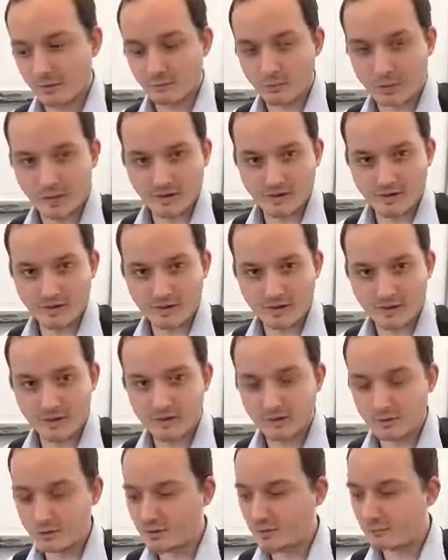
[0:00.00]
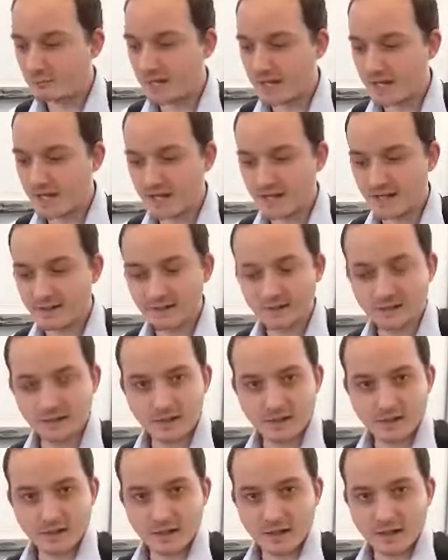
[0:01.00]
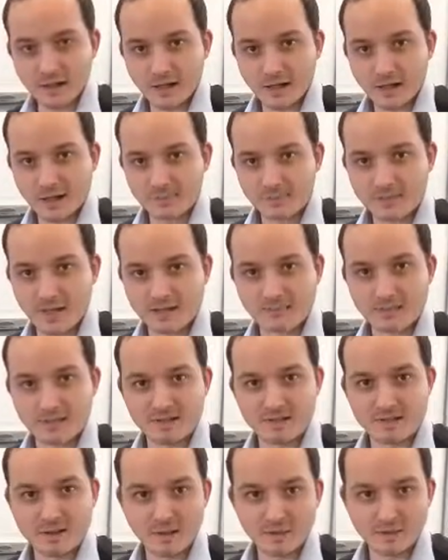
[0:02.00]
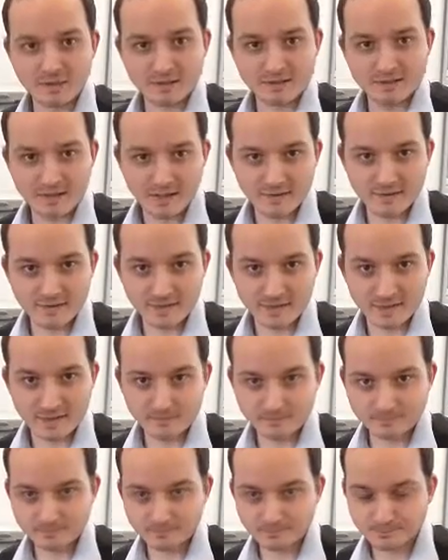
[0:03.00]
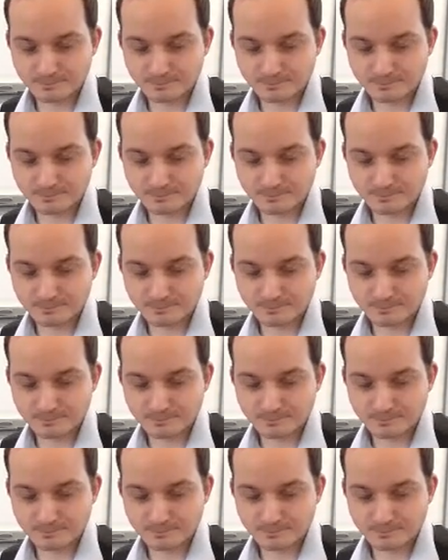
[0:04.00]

why they're there, you compare aspects of health and safety